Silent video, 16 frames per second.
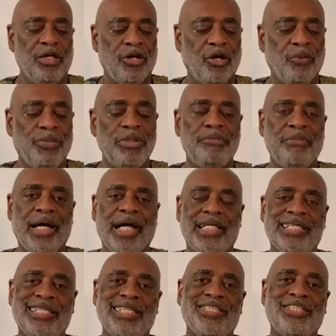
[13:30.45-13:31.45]

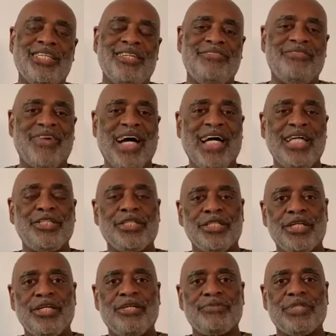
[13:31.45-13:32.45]
Open-mindedness invites
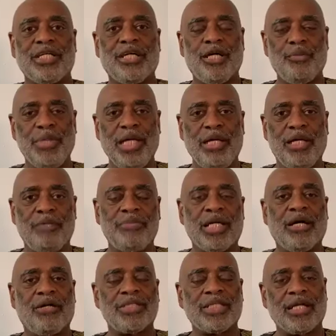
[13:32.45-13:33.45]
love to come in,
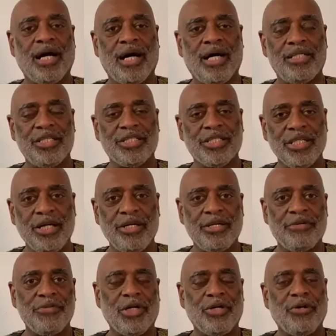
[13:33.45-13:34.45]
because God is
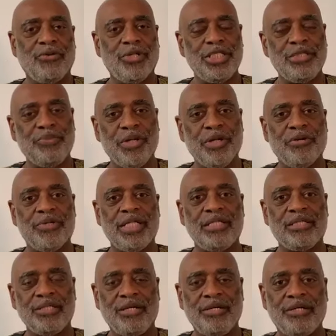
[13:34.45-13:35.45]
love. The Holy Spirit
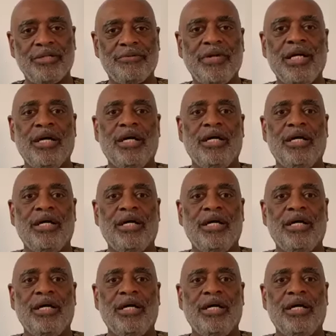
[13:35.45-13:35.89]
is love.